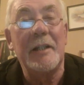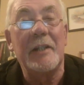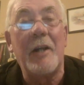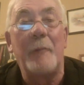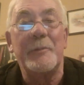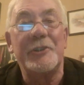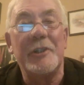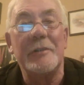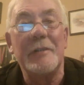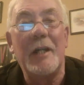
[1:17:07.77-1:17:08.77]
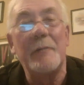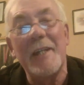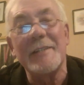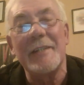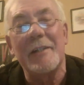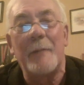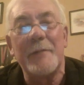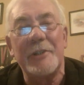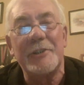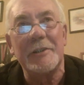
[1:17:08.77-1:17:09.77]
a competition, and when I say
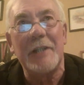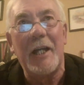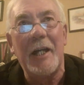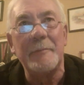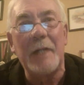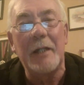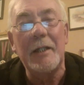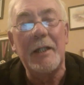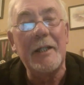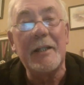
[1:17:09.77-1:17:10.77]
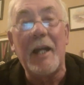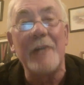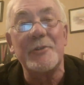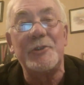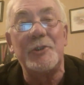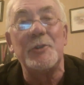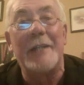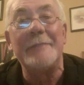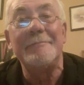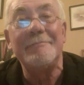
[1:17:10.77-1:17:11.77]
competition, guys who tune
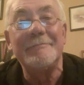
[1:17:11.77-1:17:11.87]
in,